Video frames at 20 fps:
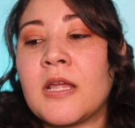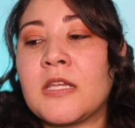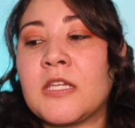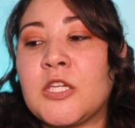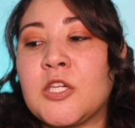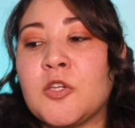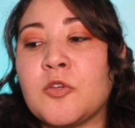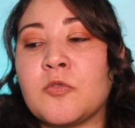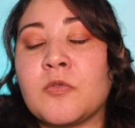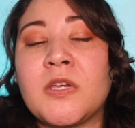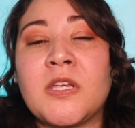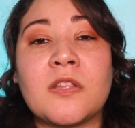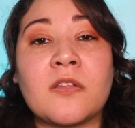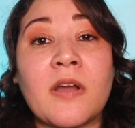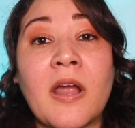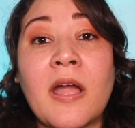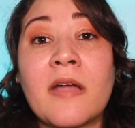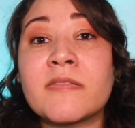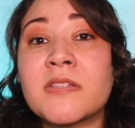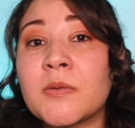you
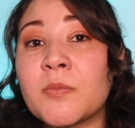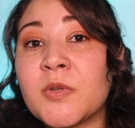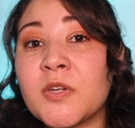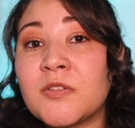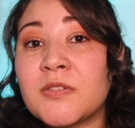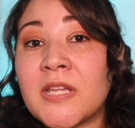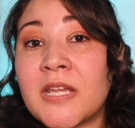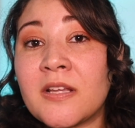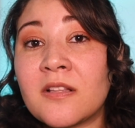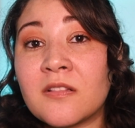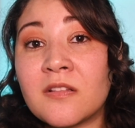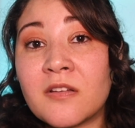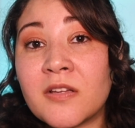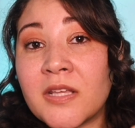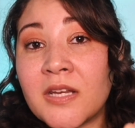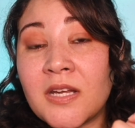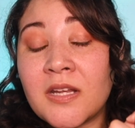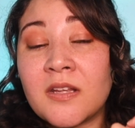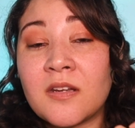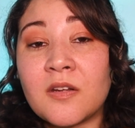either have someone to take a
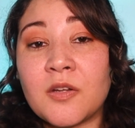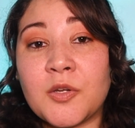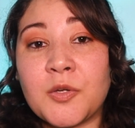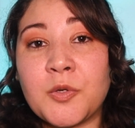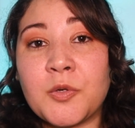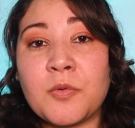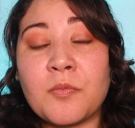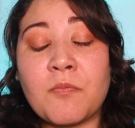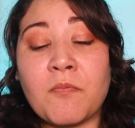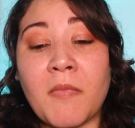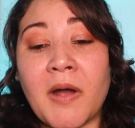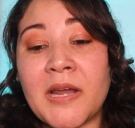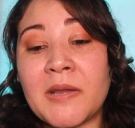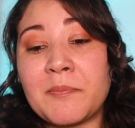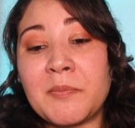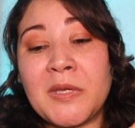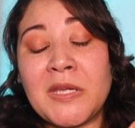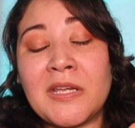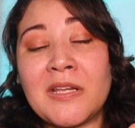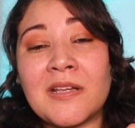look at it who
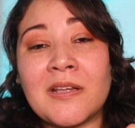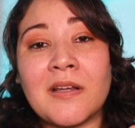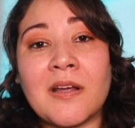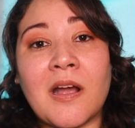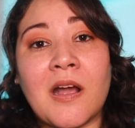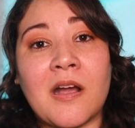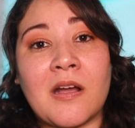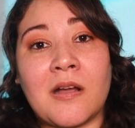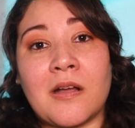might be